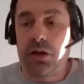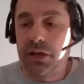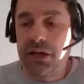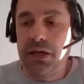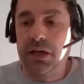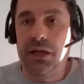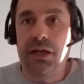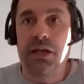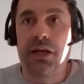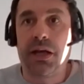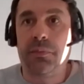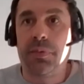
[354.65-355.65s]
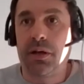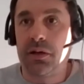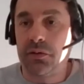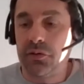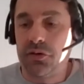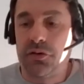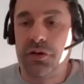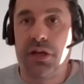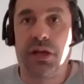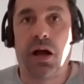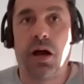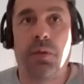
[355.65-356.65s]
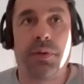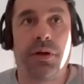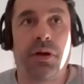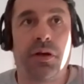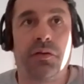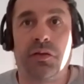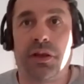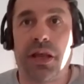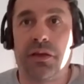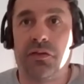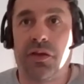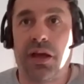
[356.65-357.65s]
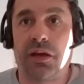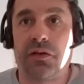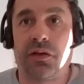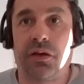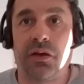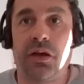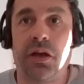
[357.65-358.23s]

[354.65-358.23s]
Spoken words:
key enabler to decarbonising that sector.